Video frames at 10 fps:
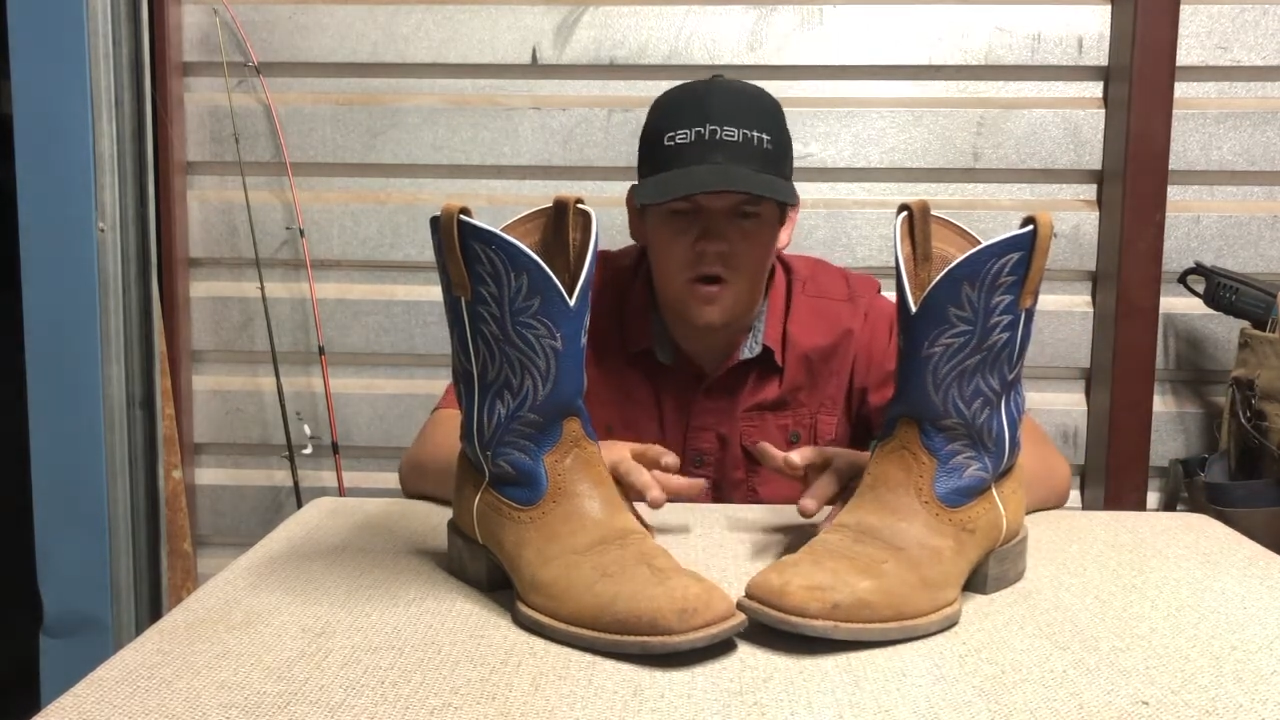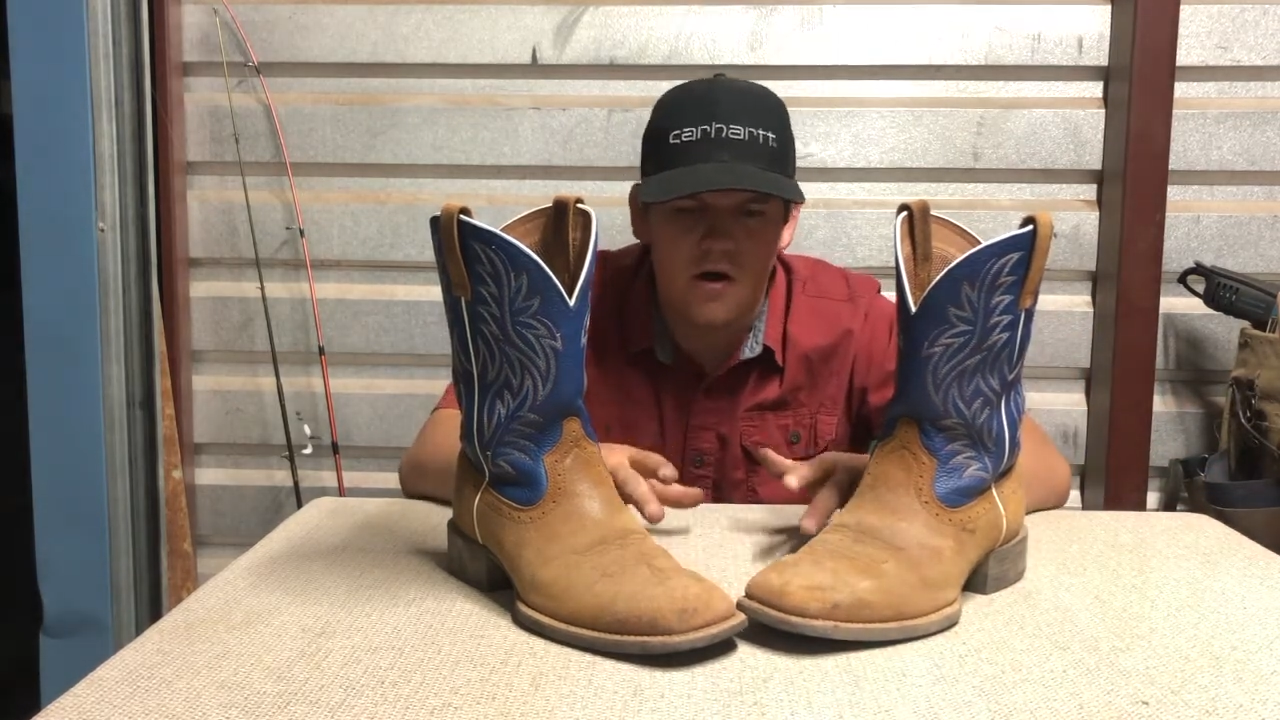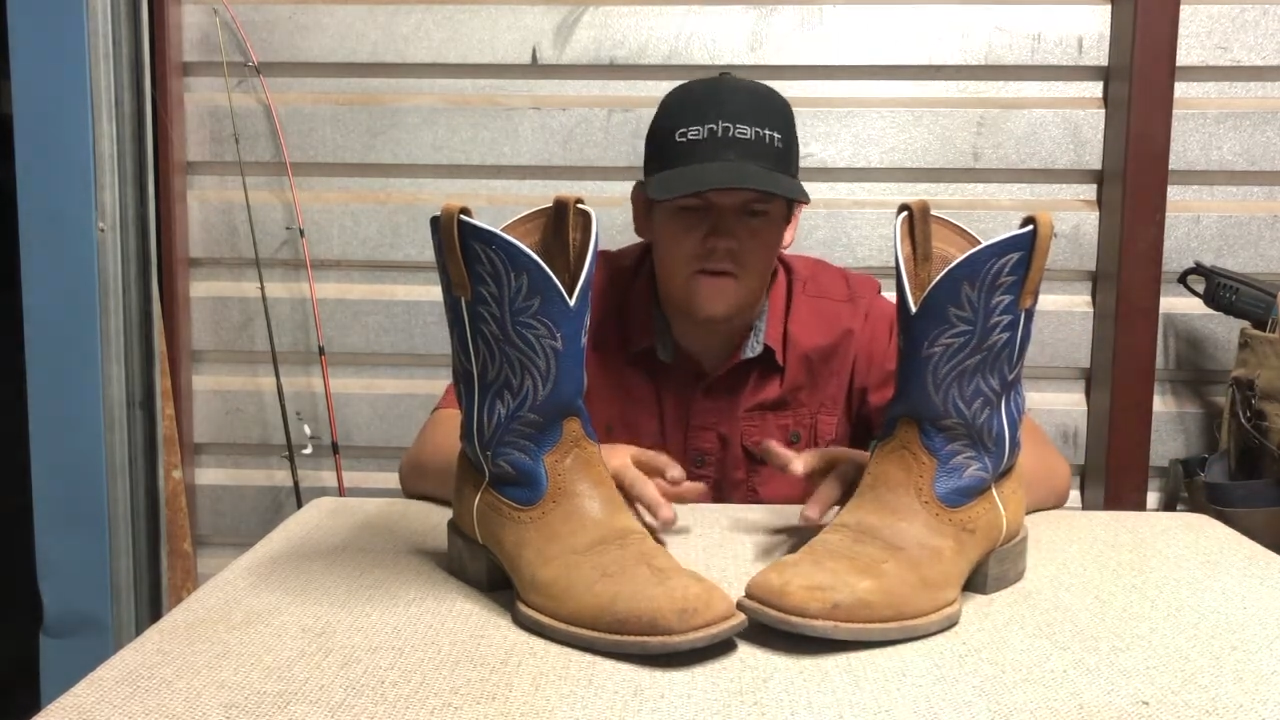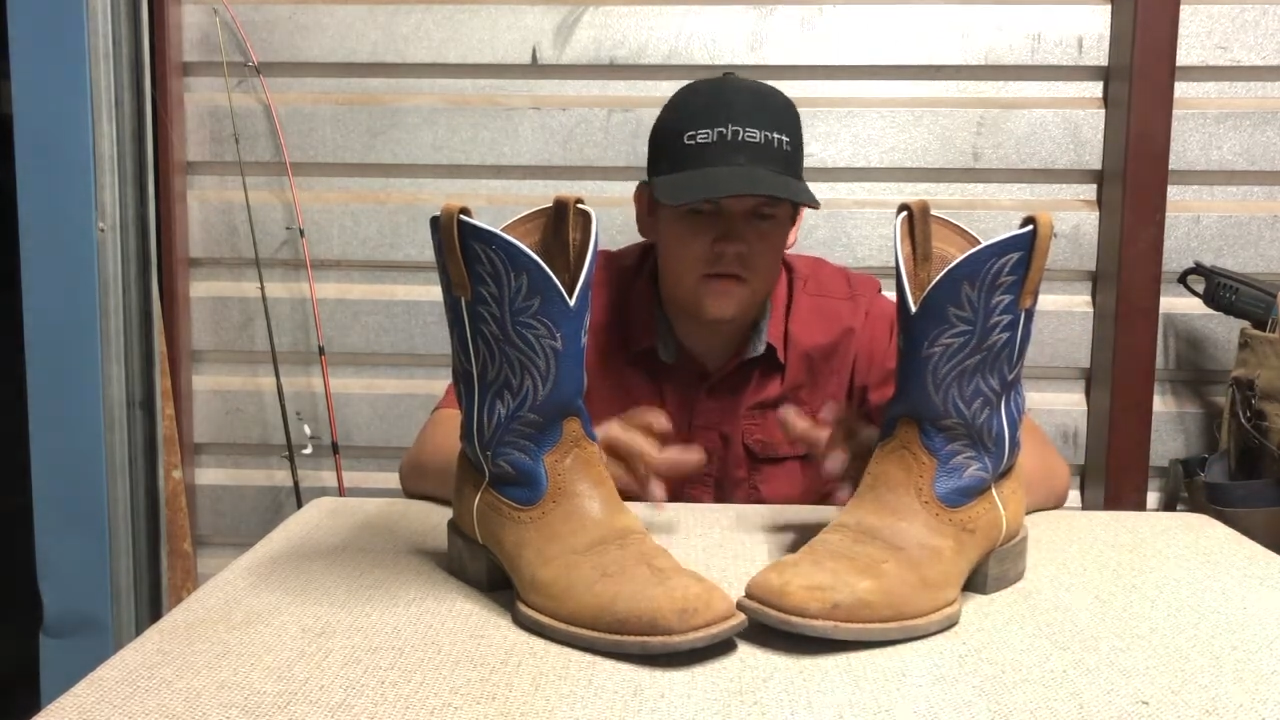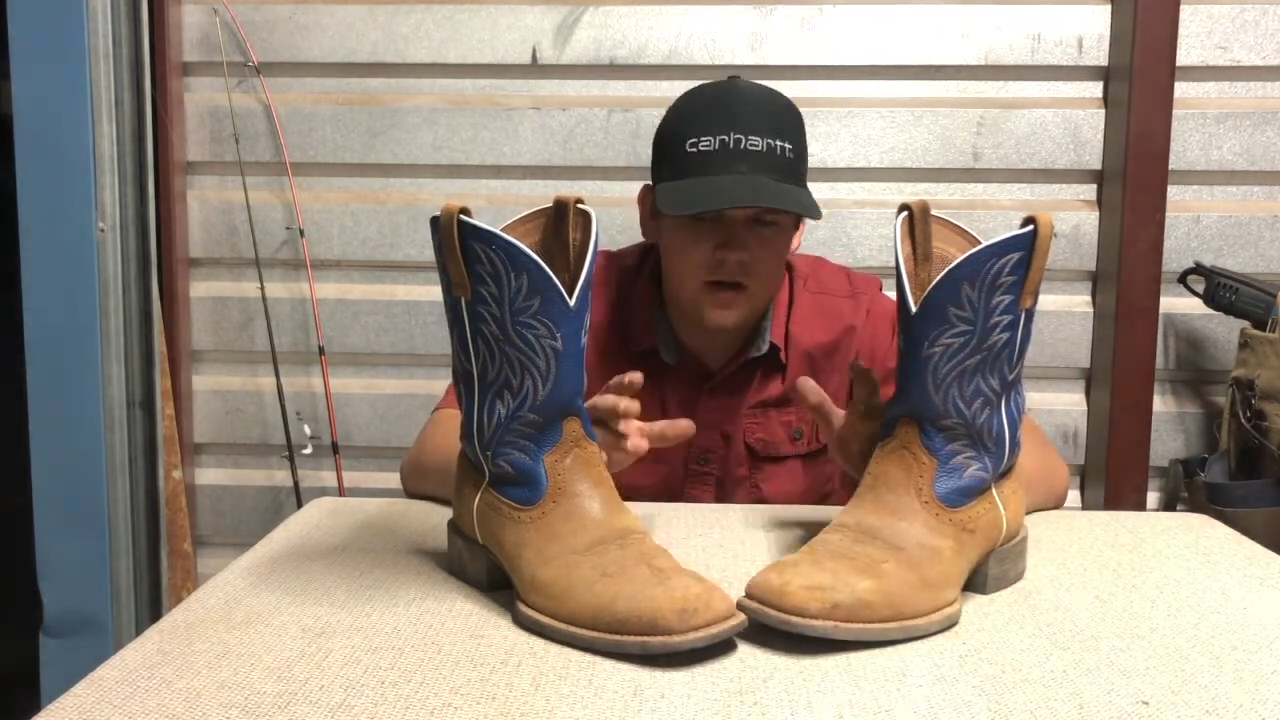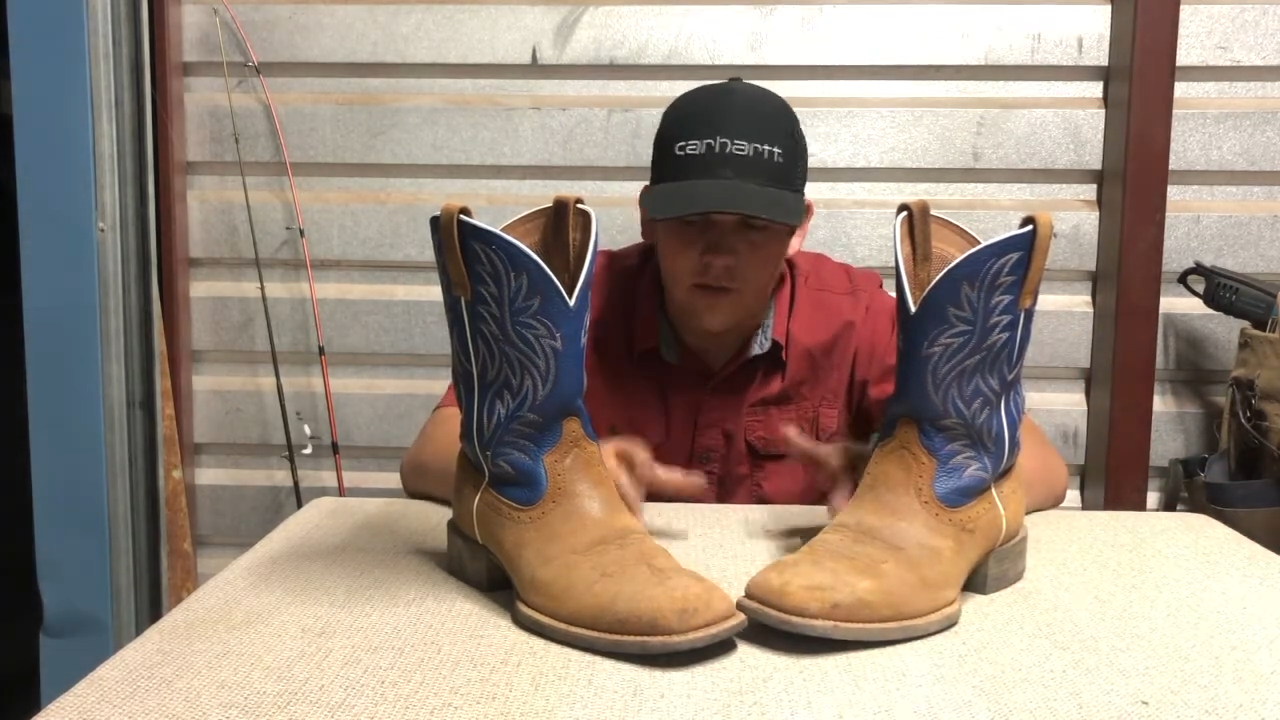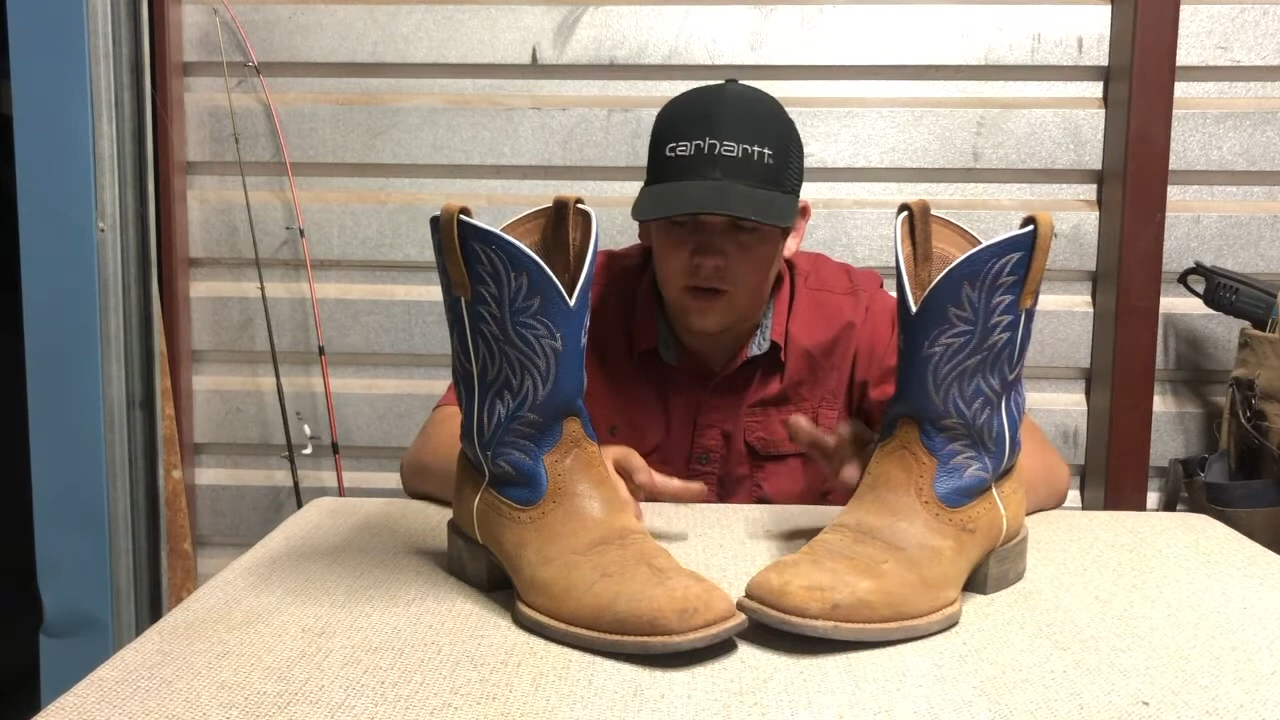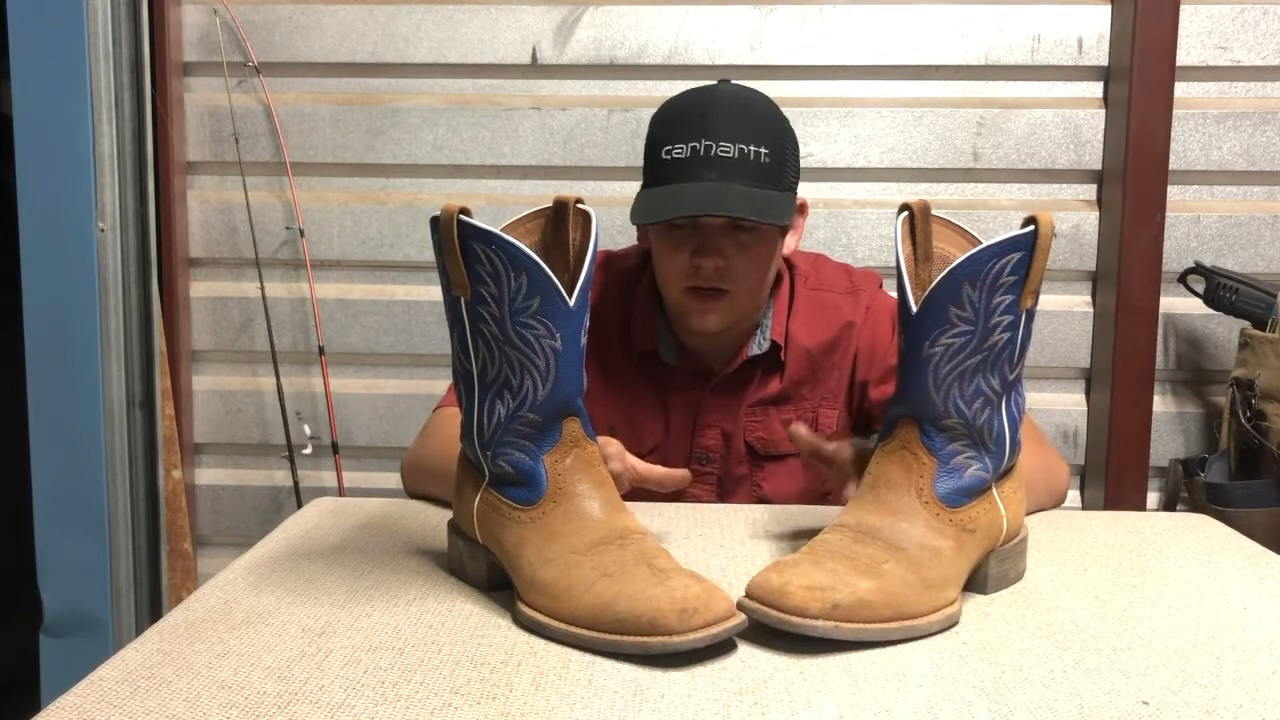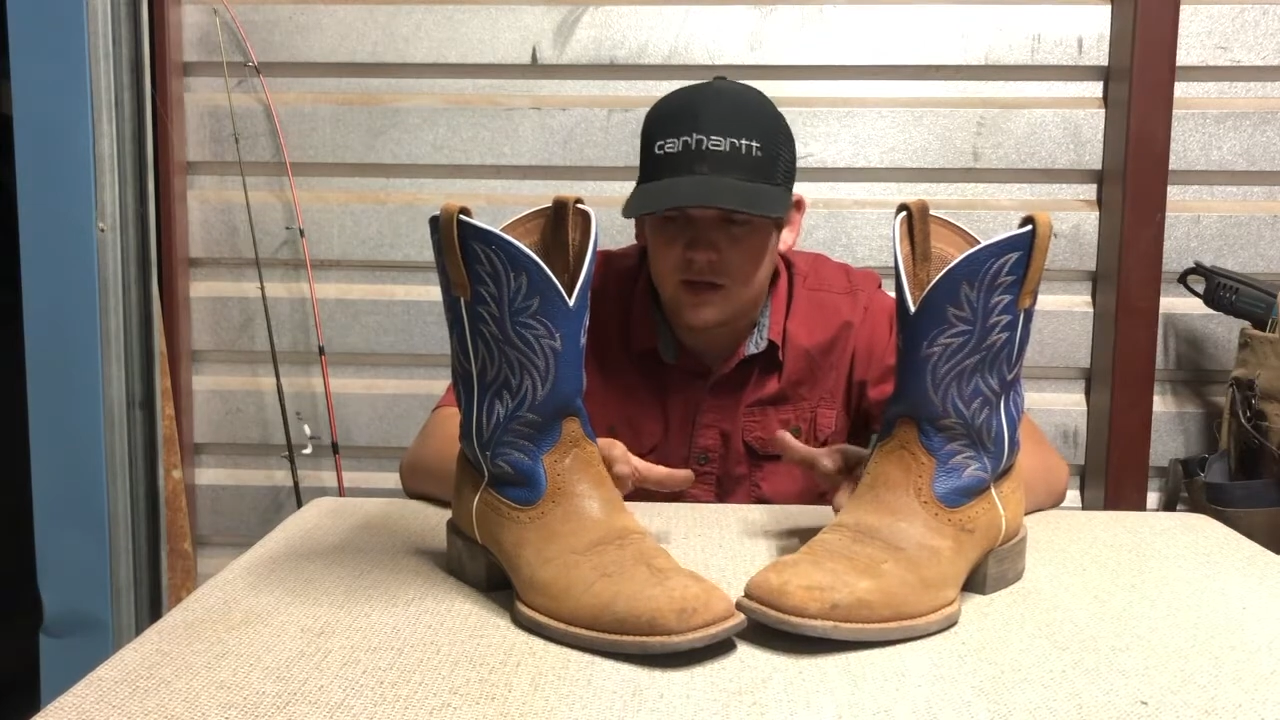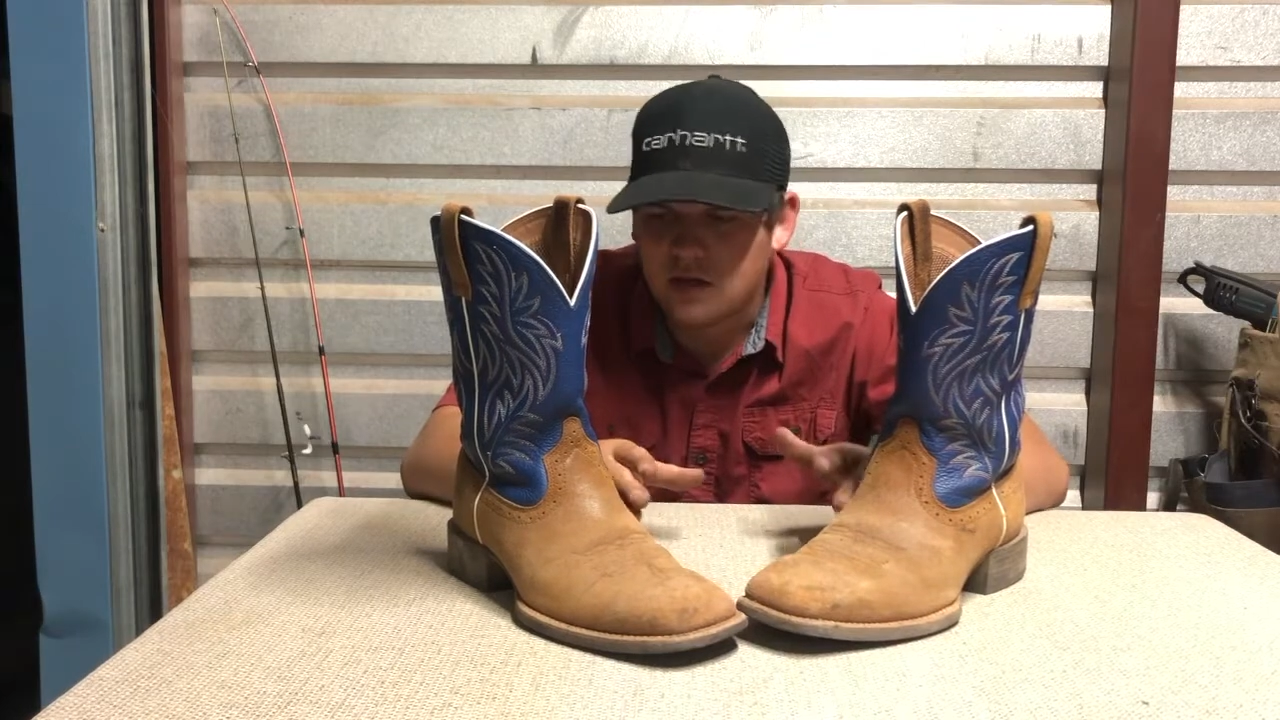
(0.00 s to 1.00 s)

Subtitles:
water for 10 minutes,